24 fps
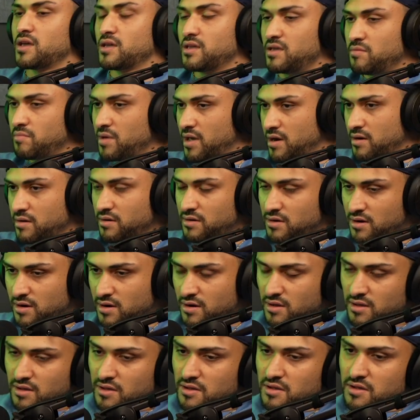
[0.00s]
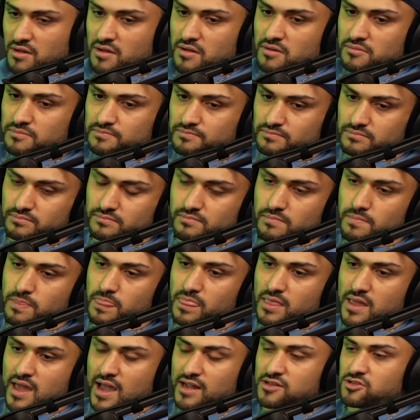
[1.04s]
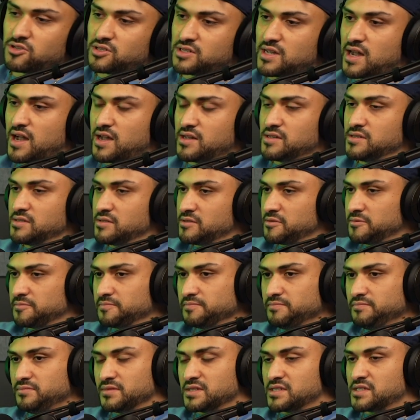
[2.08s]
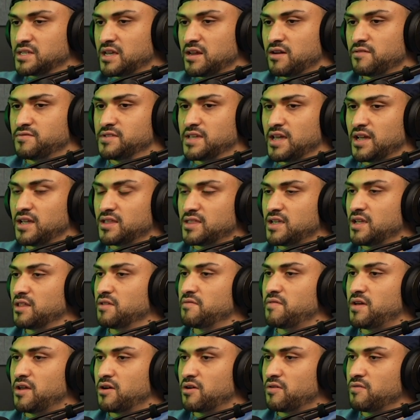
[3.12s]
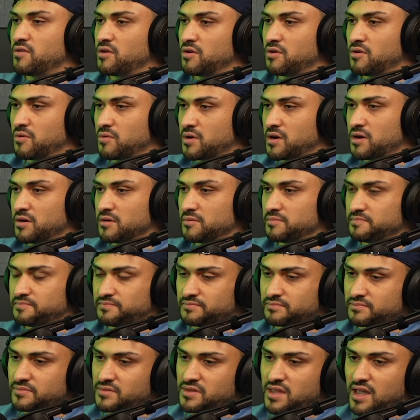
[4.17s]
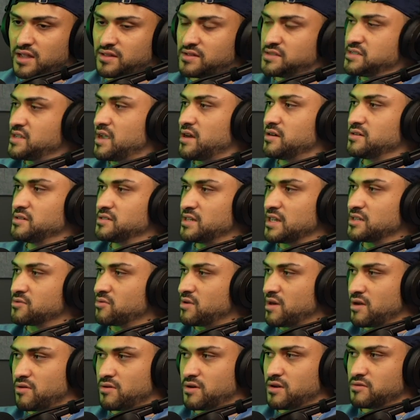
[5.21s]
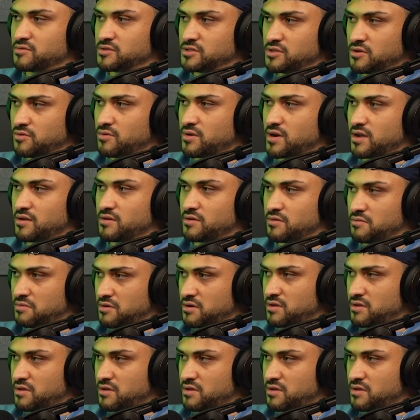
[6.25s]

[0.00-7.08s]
eat better. Exercise. Instead of taking the elevator if you go to work, take the stairs. That's what I would always do when I go to the